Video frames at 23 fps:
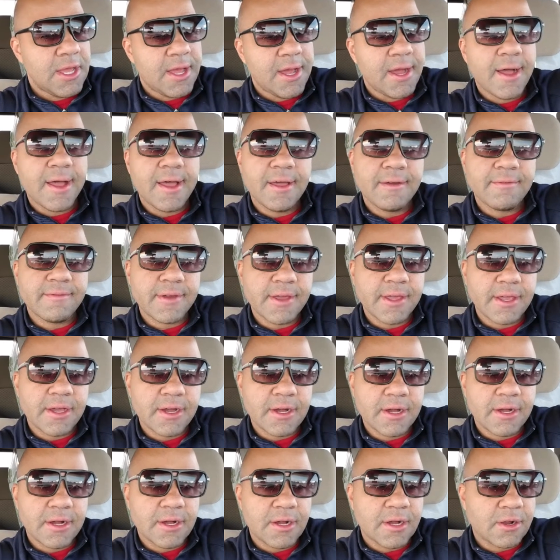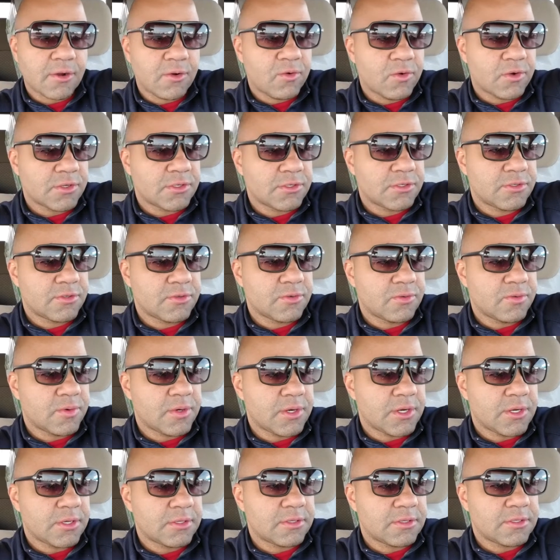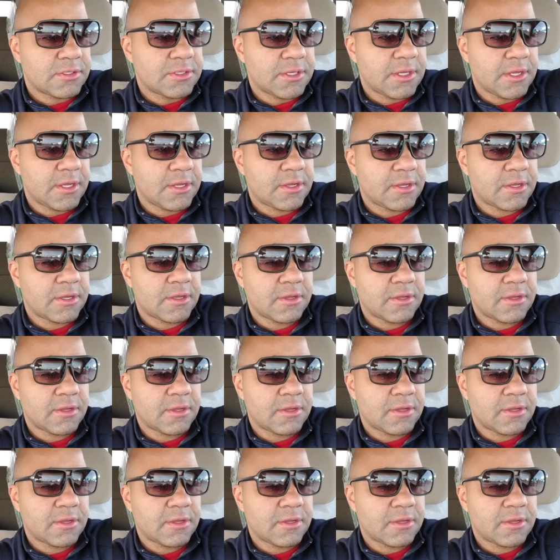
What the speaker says: I have a course to take